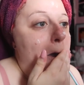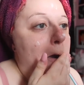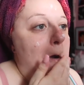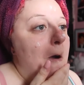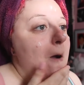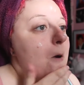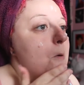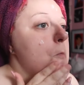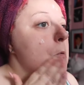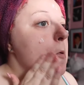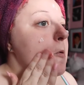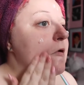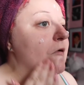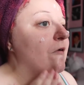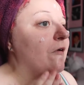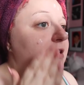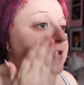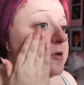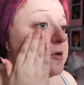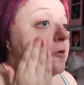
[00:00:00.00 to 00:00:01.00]
uh, what
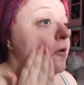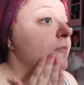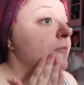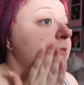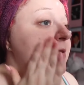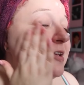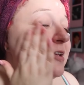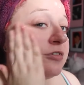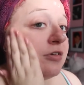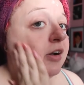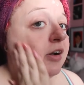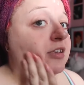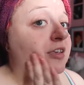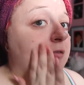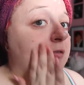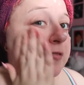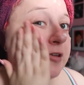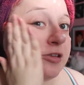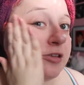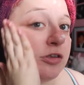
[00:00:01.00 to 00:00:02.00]
can I do I mean he's
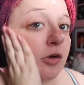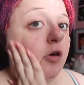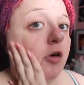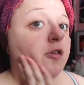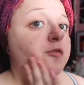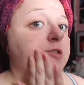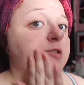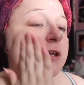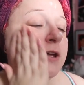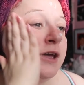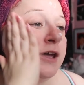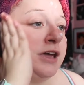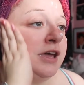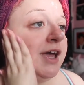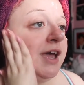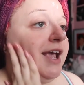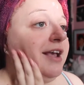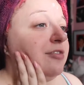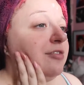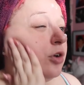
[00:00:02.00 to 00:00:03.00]
relatively soft
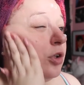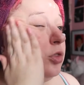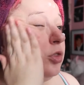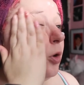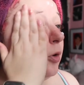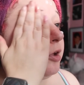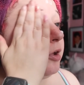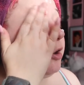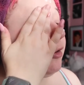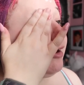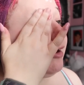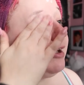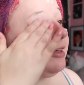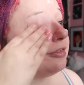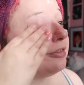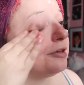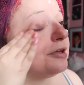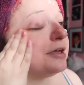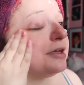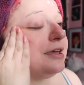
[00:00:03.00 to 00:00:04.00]
he's not naughty or
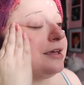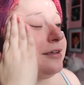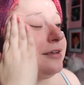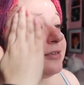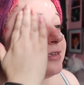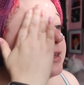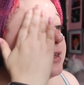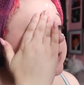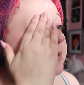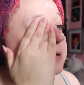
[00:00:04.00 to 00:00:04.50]
anything he's